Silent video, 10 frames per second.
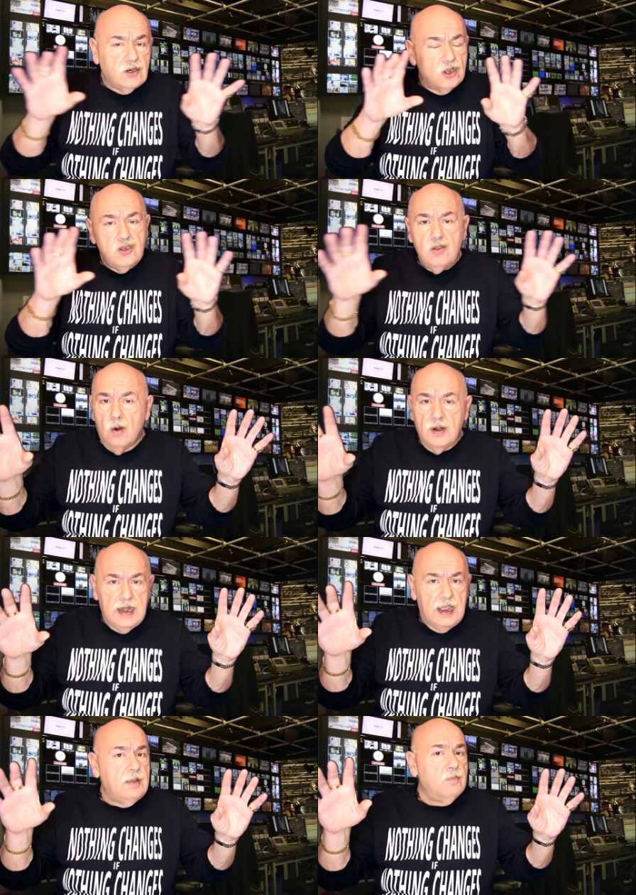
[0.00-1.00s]
your
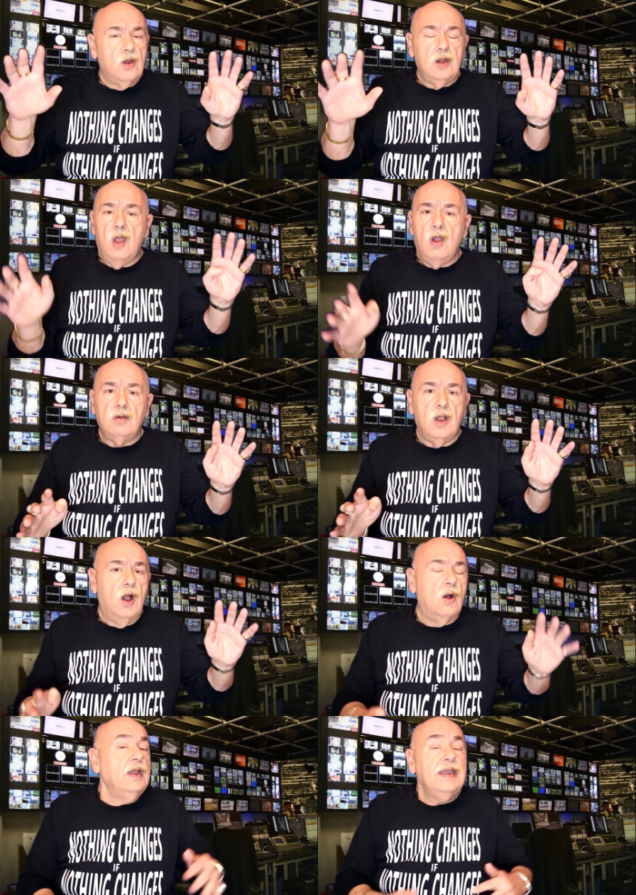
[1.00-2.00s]
name or
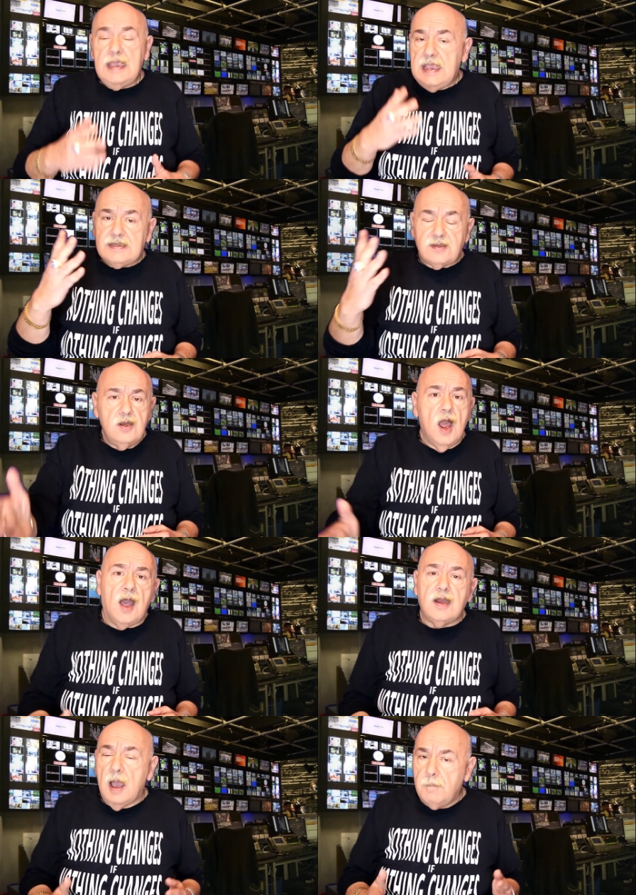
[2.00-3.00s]
logo. It's
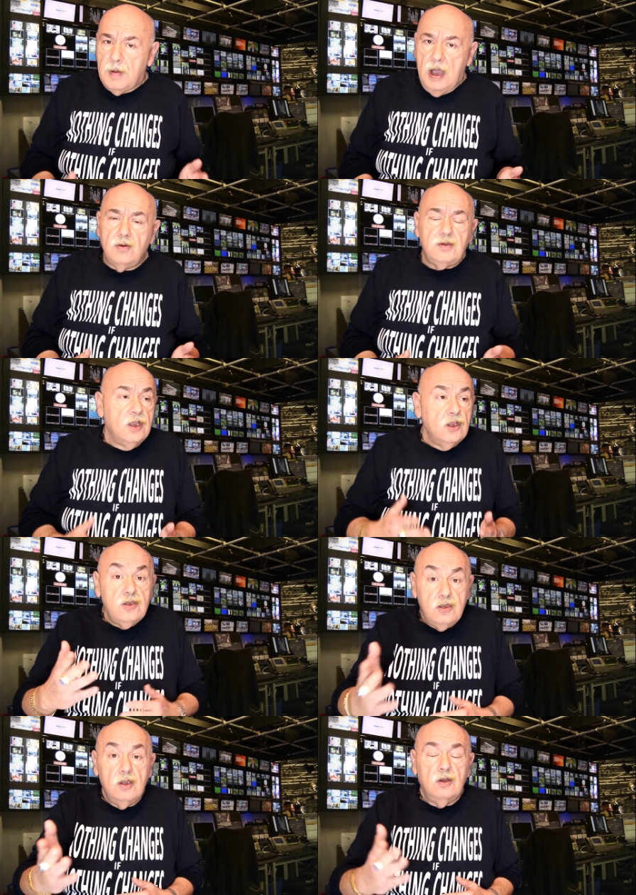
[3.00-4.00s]
not about
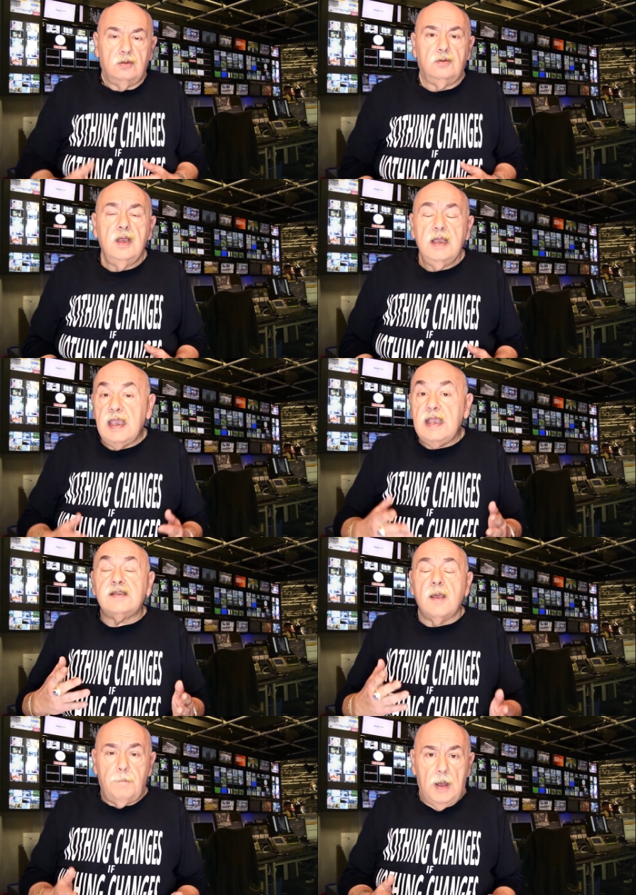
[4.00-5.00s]
you, it's
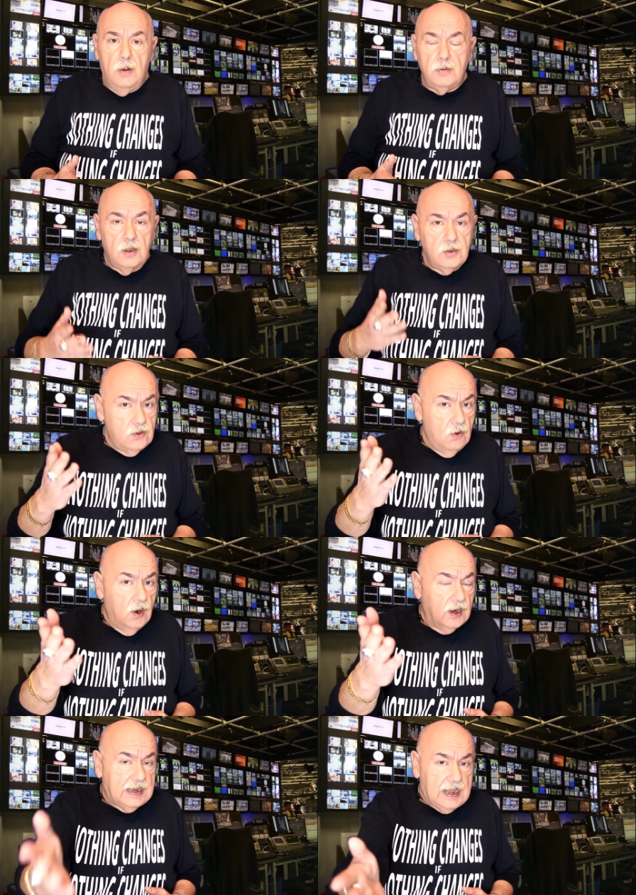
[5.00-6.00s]
about
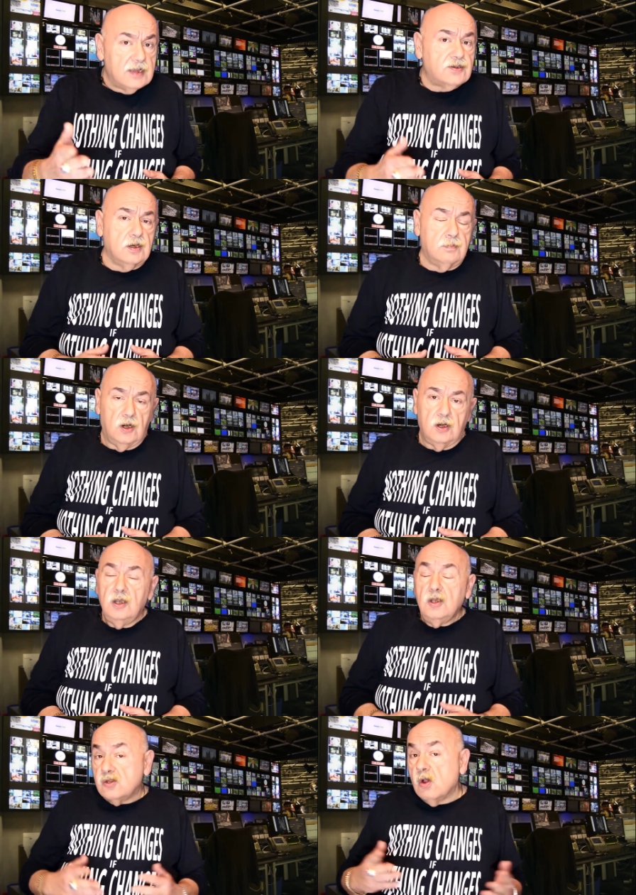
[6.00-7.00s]
your customer.
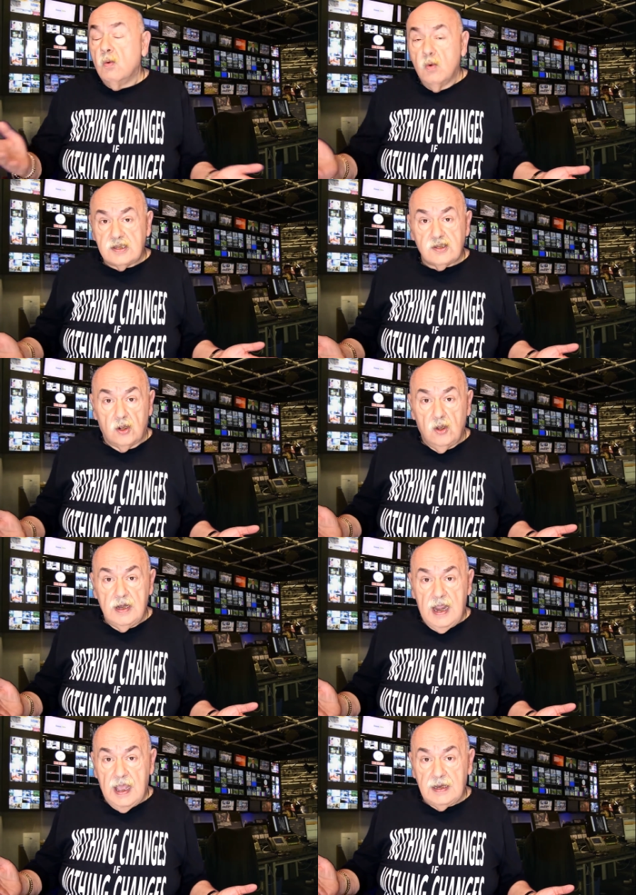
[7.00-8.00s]
So what's a good
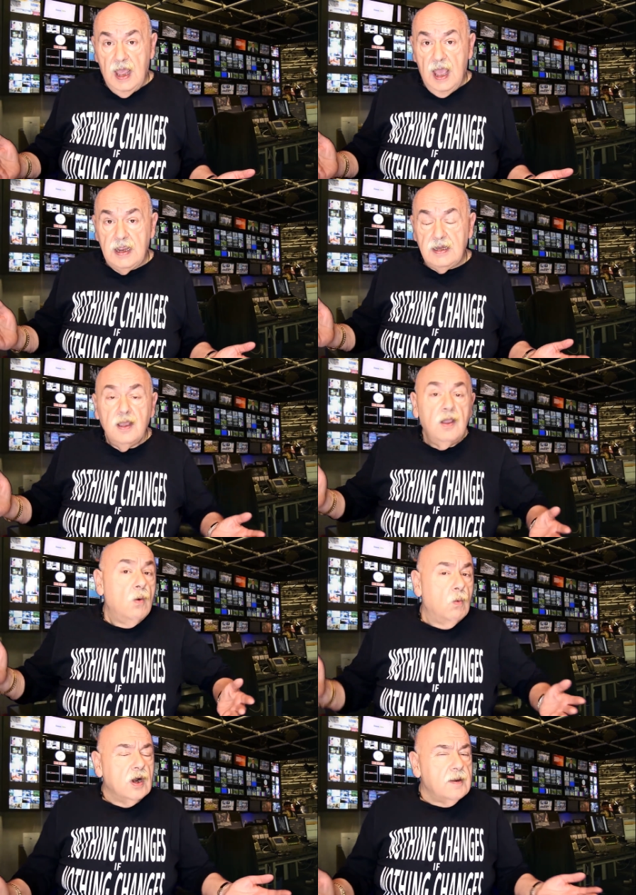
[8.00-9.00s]
headline?
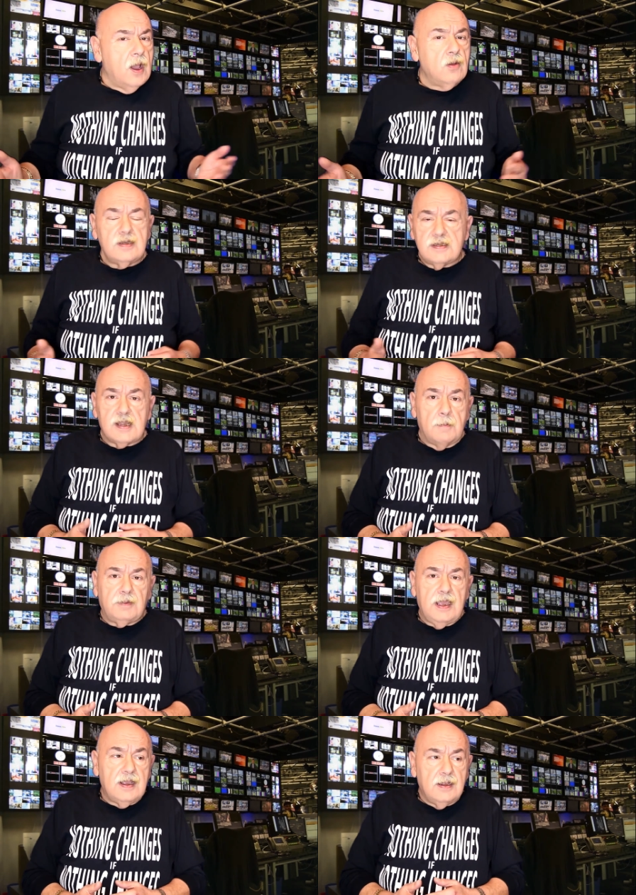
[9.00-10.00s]
What about
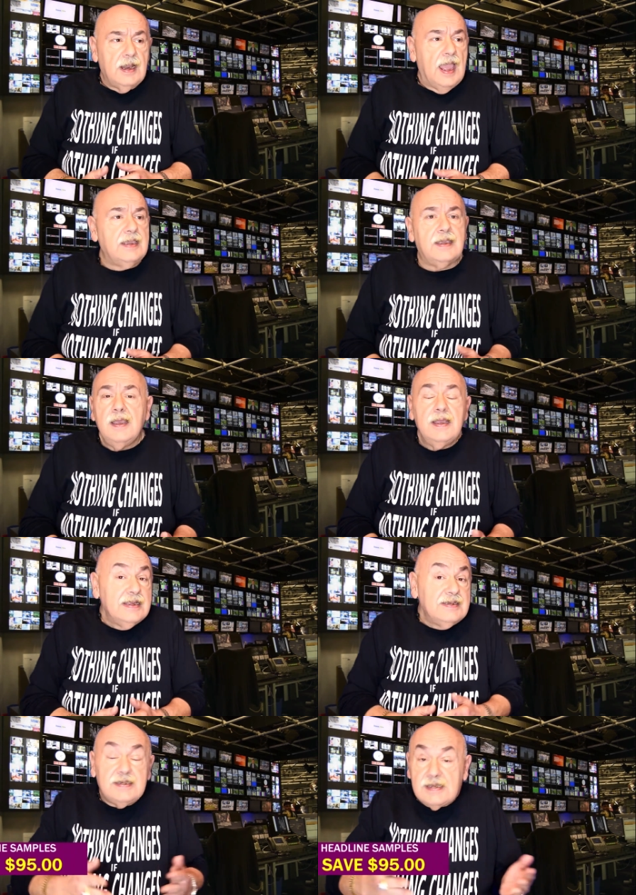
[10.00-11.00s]
something like
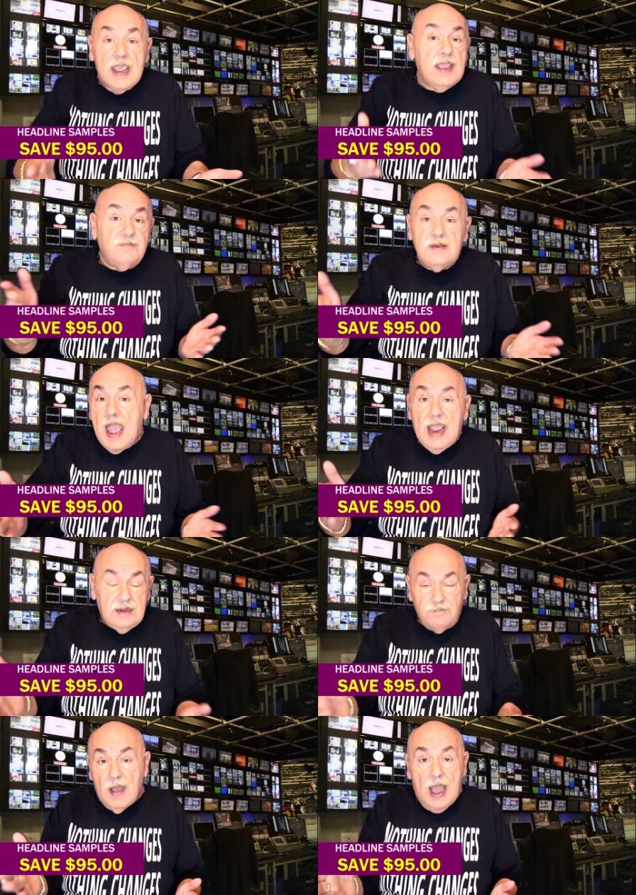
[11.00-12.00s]
save
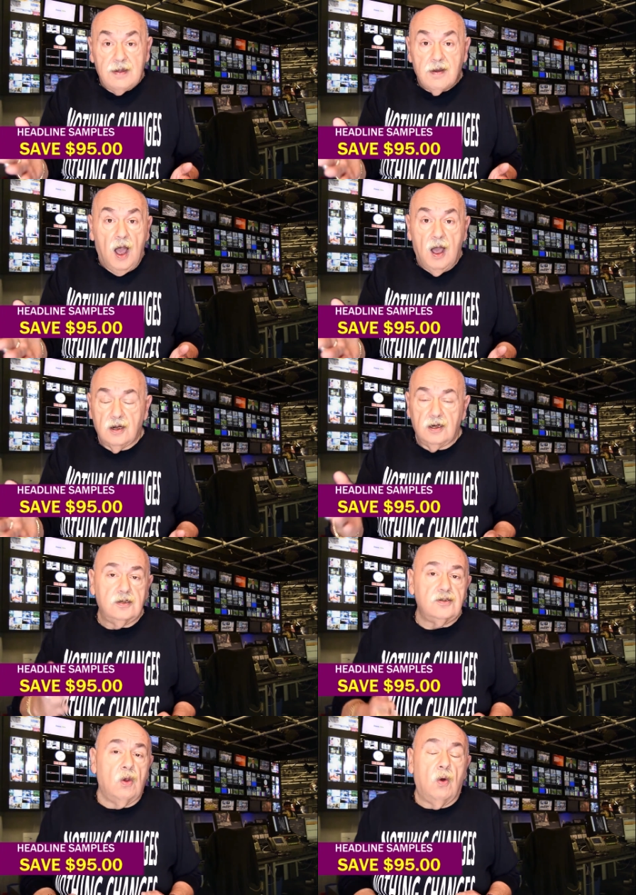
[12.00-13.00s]

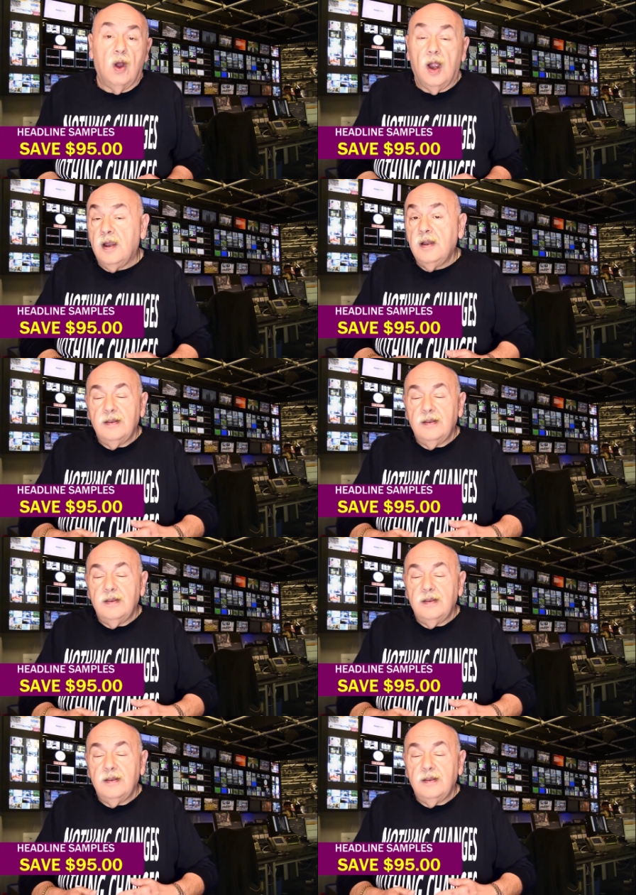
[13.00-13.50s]
$95 or,